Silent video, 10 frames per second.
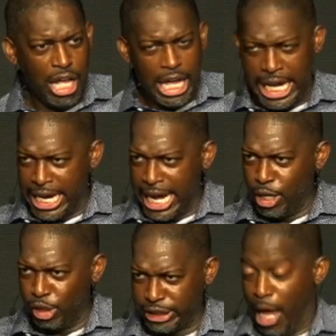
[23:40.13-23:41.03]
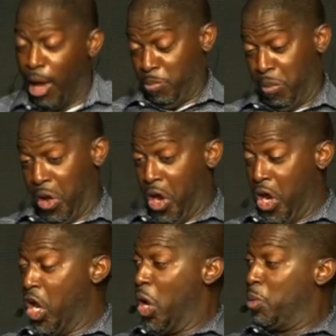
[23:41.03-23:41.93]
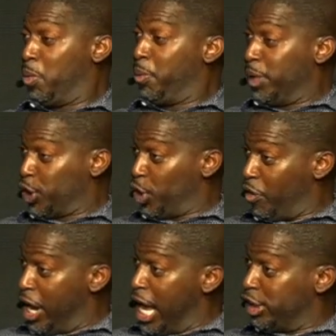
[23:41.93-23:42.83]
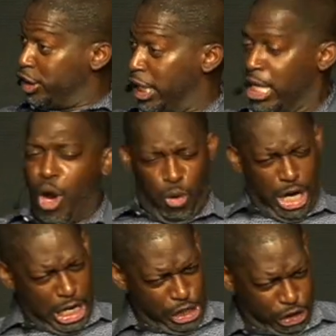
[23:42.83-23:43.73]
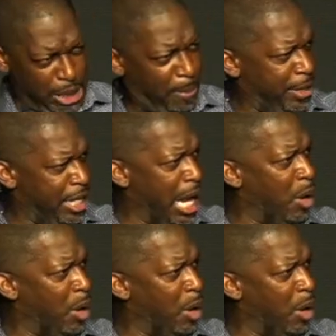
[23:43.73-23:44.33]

He ain't got no staff. Man, when we went to the Red Sea, we ain't step in that